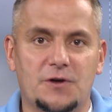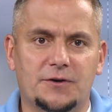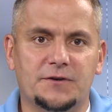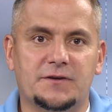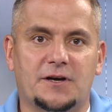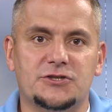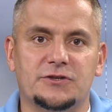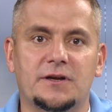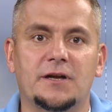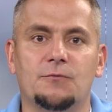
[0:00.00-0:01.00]
our
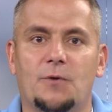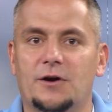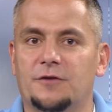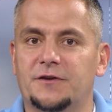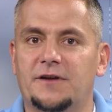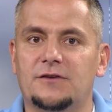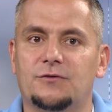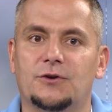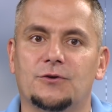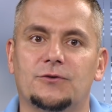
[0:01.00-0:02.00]
discussion in one of the next
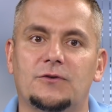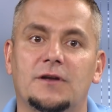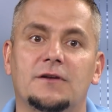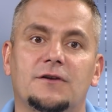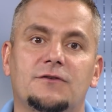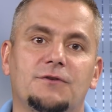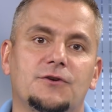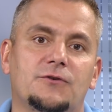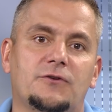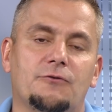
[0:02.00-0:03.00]
videos in this
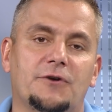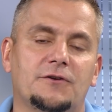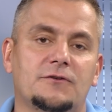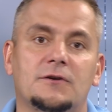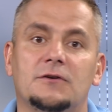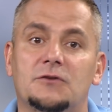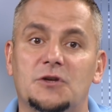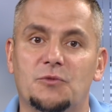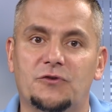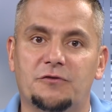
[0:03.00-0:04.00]
video series,
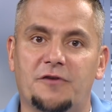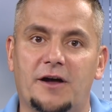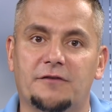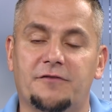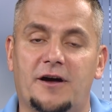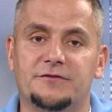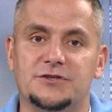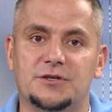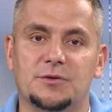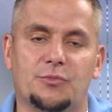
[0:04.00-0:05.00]
Demystifying five
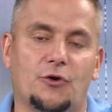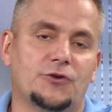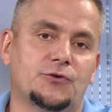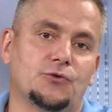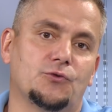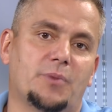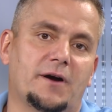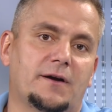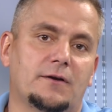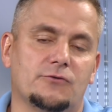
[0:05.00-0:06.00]
G, brought to you
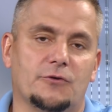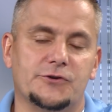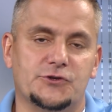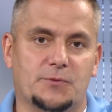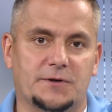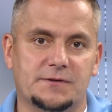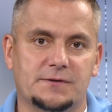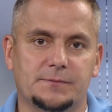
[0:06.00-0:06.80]
by Roland Schwarz.